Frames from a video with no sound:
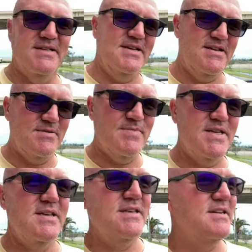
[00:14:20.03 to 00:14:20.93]
it'll
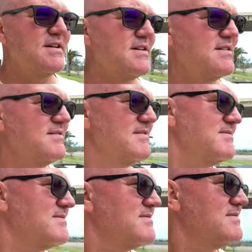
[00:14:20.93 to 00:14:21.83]
be
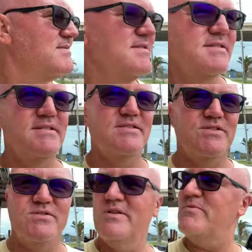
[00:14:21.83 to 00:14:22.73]

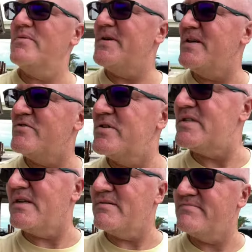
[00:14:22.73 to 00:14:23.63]
certainly will be interesting.